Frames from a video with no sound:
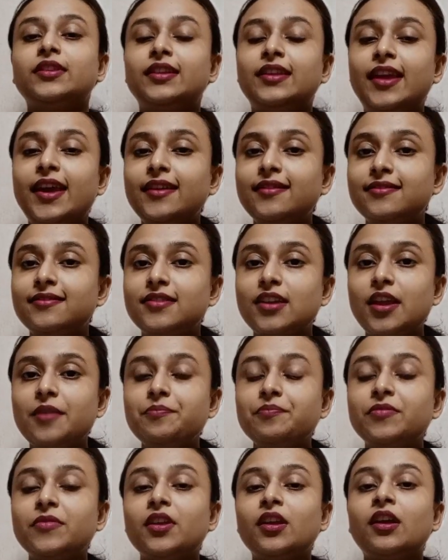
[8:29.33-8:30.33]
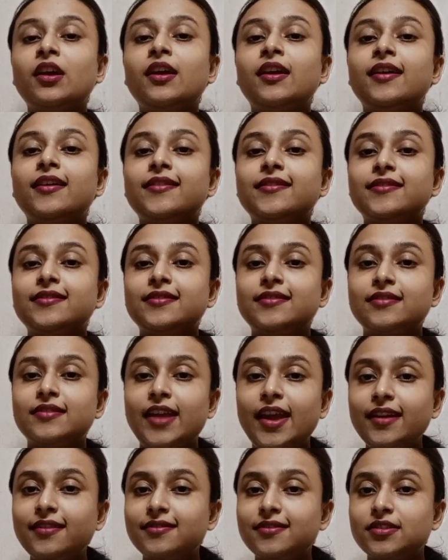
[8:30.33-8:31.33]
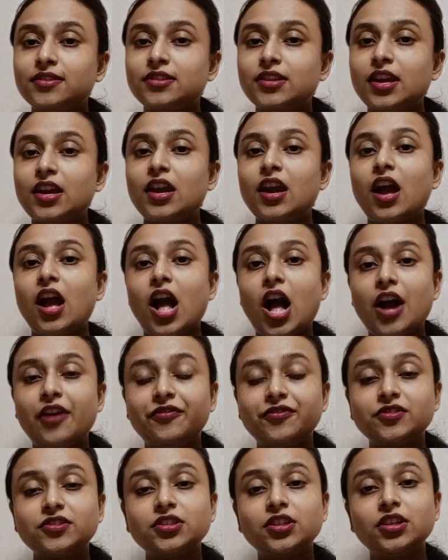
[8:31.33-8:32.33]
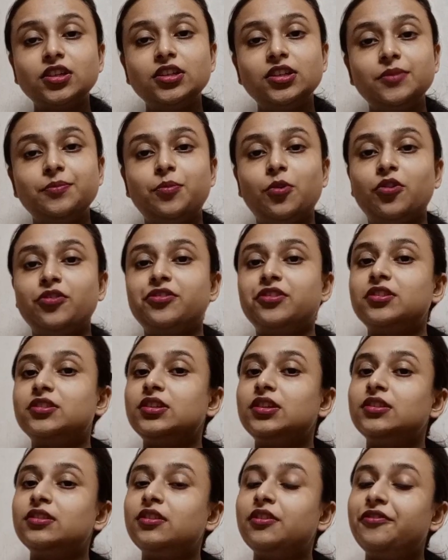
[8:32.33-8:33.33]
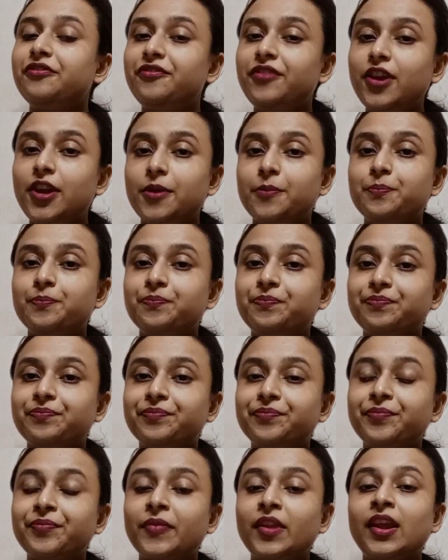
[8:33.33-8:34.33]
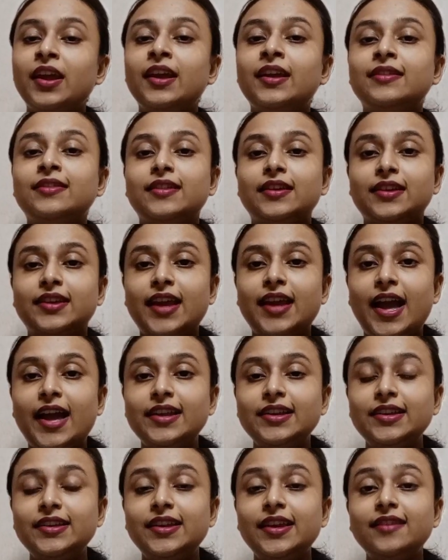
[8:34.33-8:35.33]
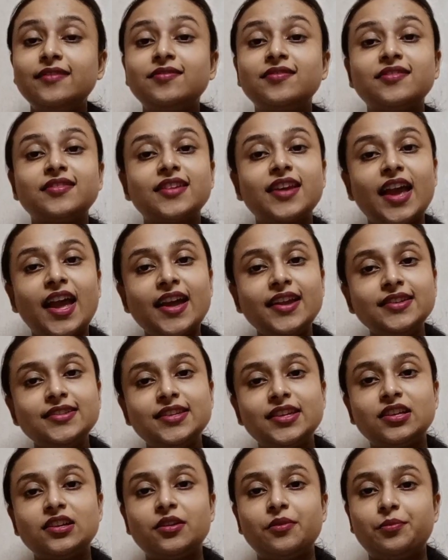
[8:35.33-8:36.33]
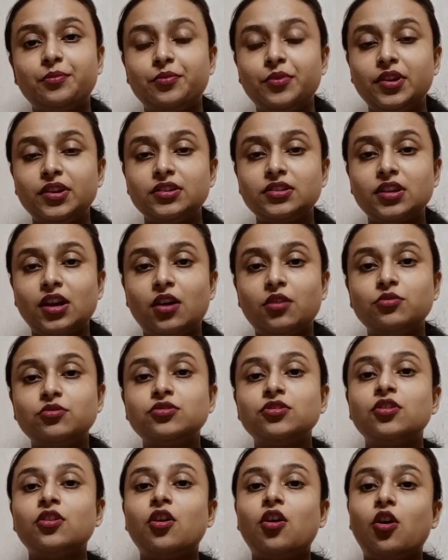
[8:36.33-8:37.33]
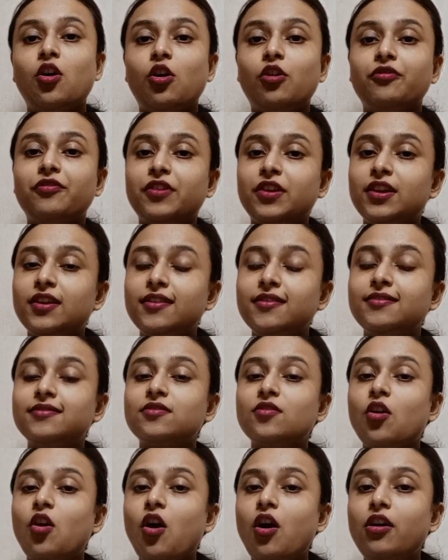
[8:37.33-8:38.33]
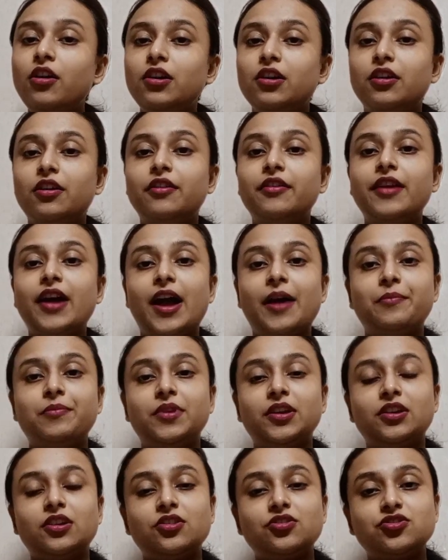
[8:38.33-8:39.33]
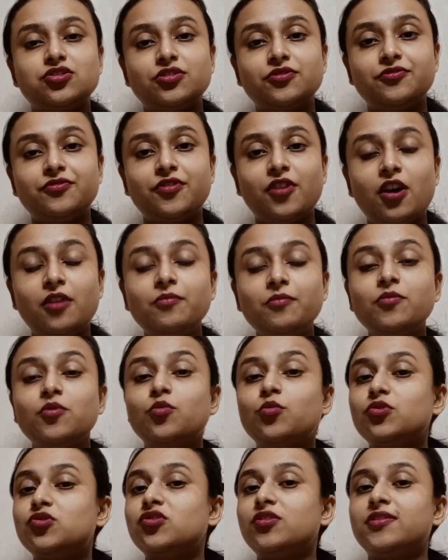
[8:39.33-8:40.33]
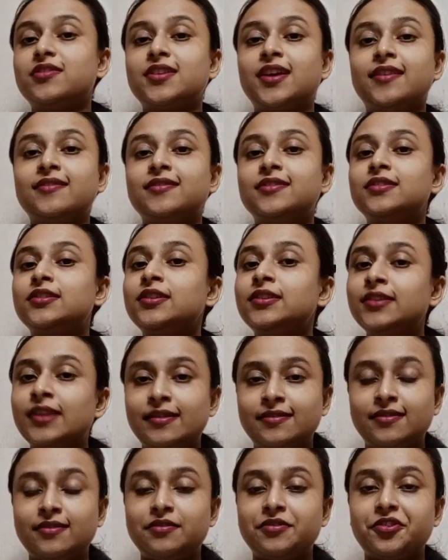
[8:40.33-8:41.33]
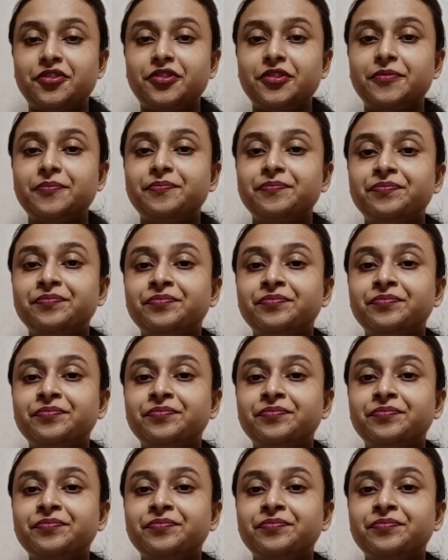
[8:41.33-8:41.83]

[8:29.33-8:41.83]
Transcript: The next step next day after depositing the fee, the candidate can take a printout of his or her application form which is considered necessary.